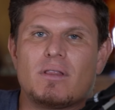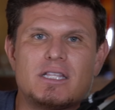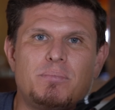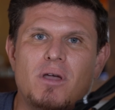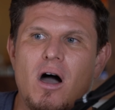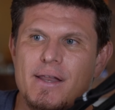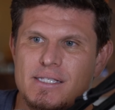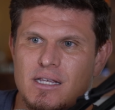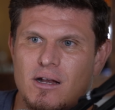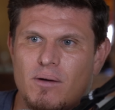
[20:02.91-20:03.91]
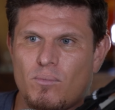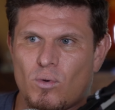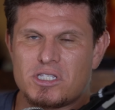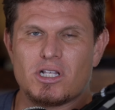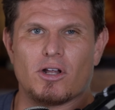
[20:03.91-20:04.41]
Let's be honest here.
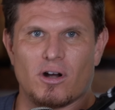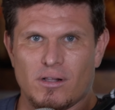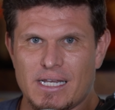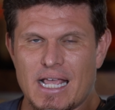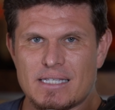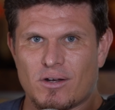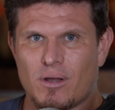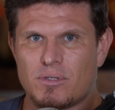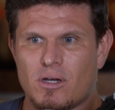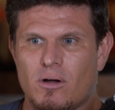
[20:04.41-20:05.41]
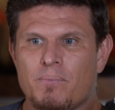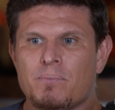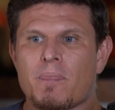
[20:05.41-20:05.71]
We're still early days in crypto,